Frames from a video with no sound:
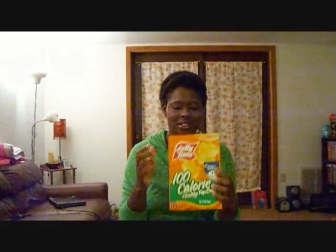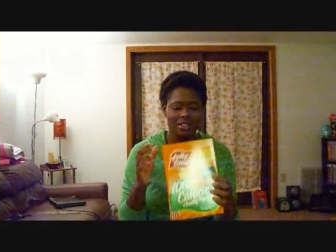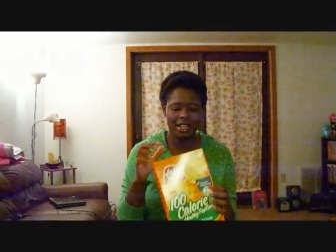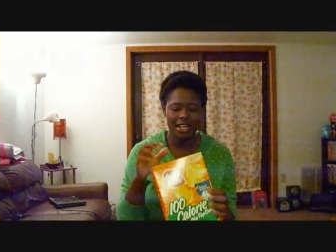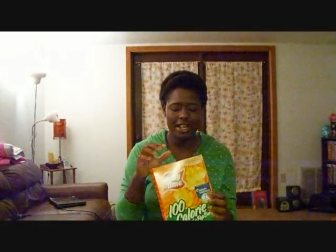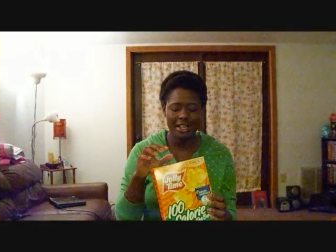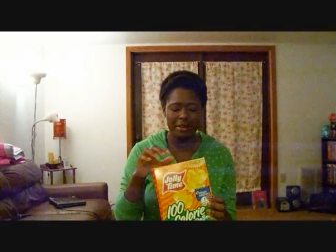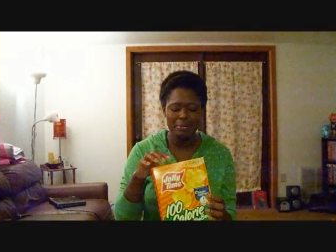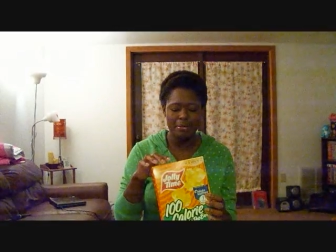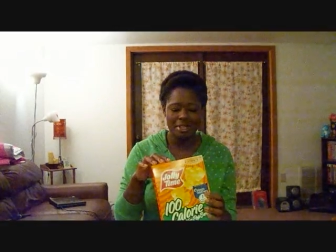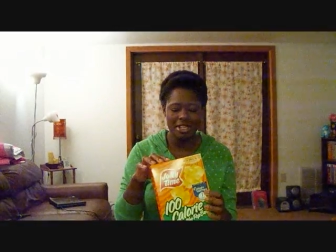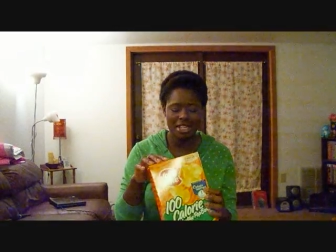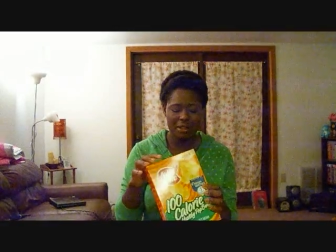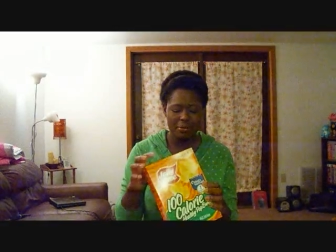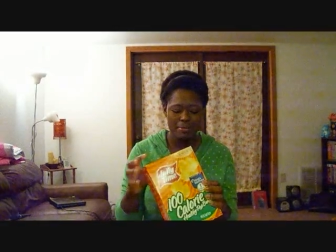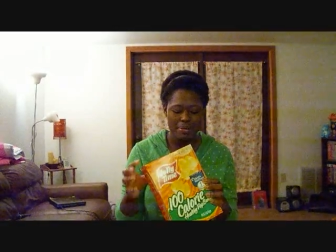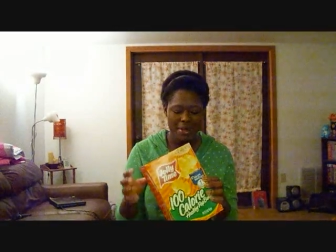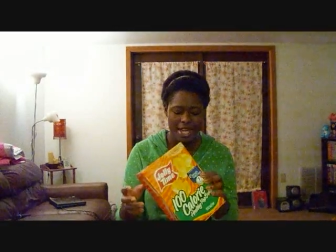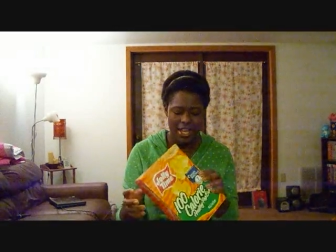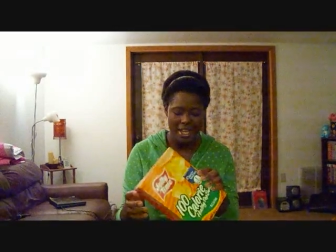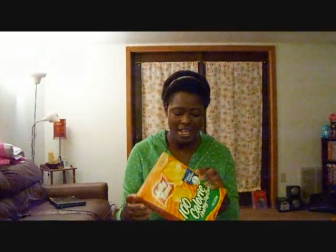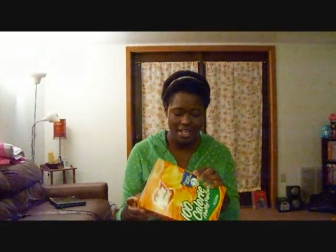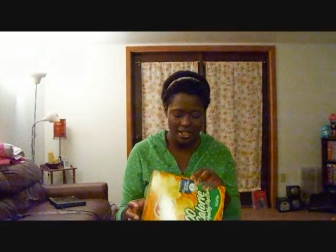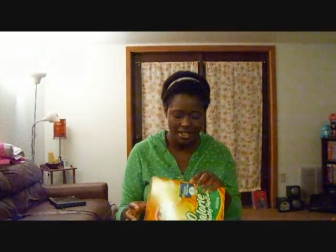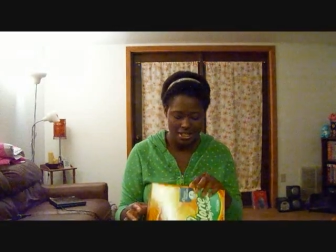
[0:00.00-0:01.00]
They're like mini
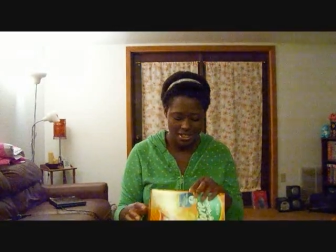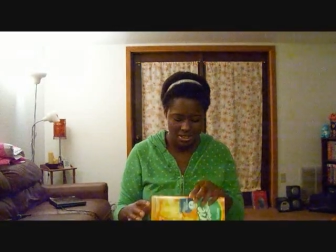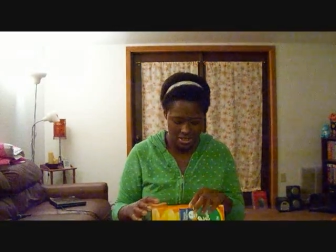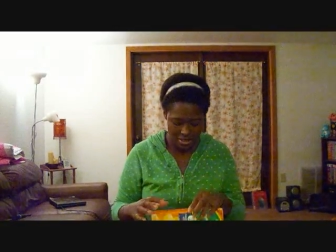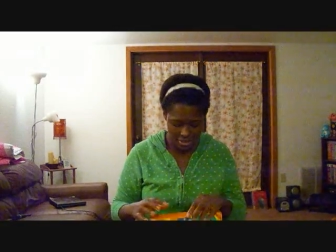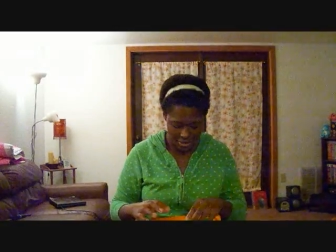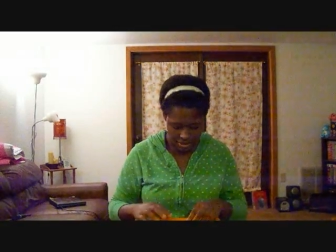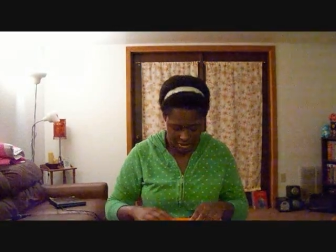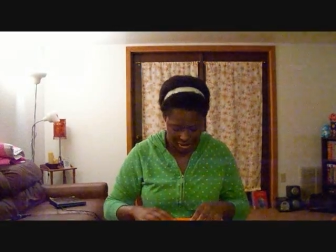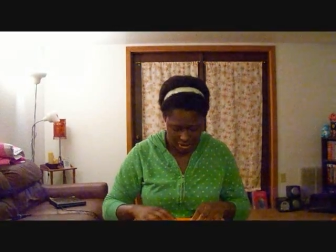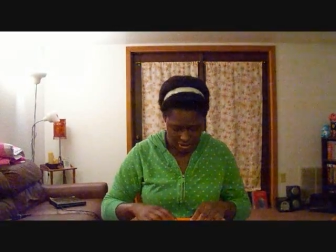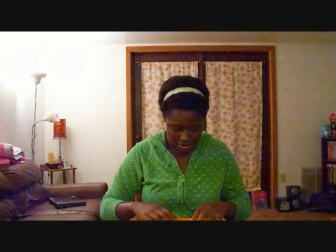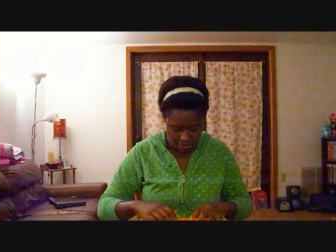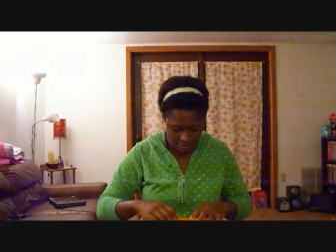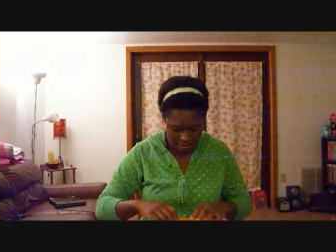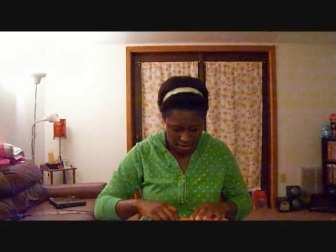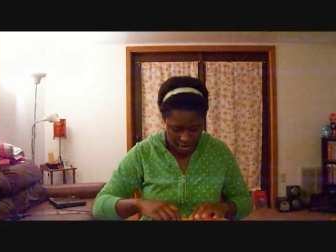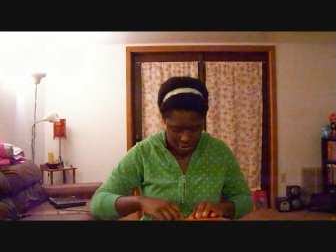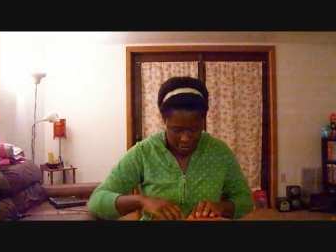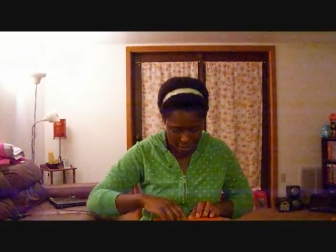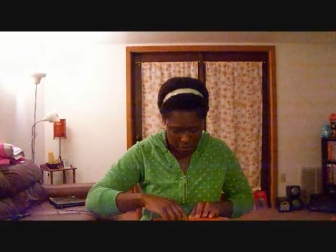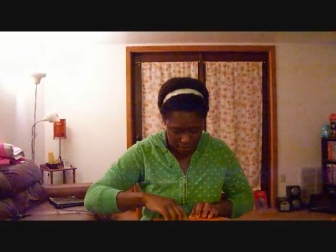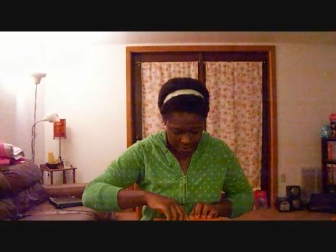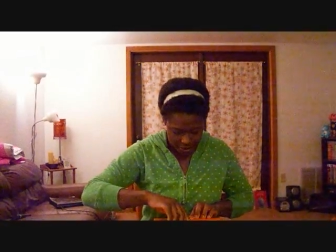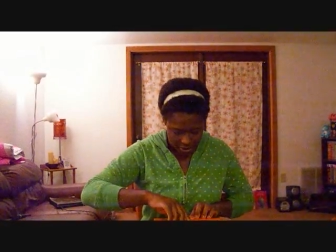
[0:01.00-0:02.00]
bags. Let
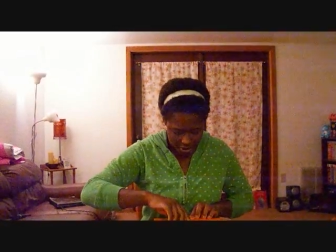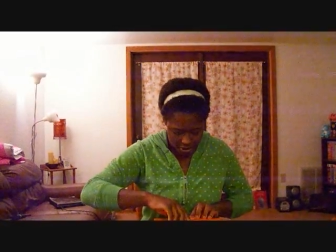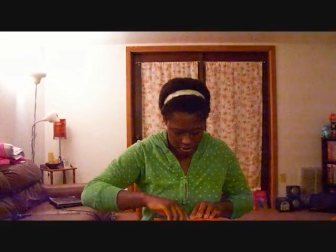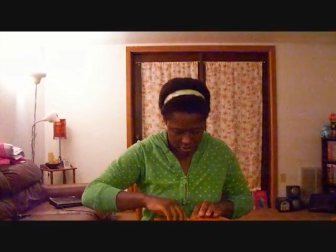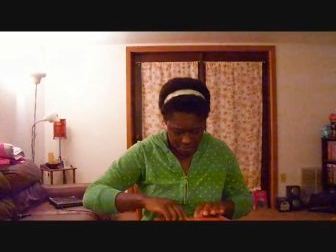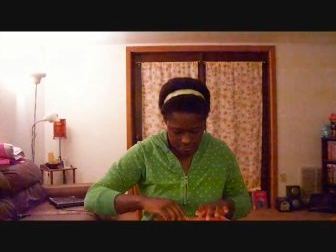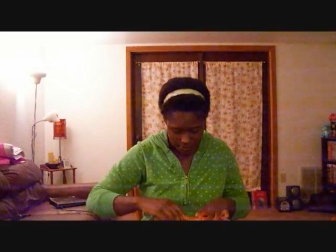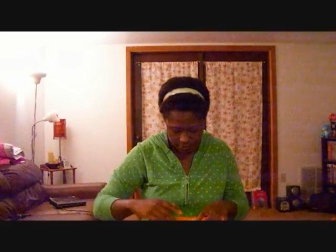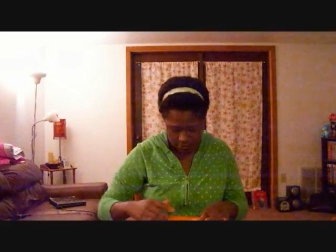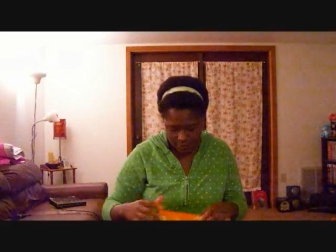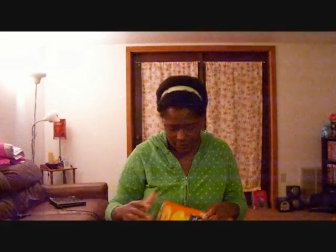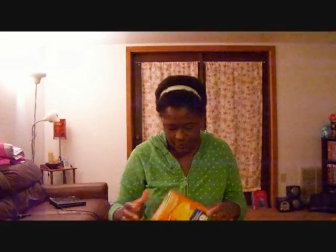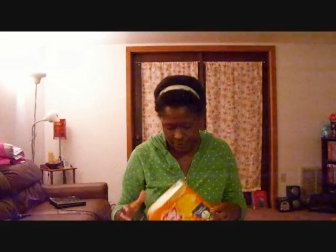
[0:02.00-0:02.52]
me open it.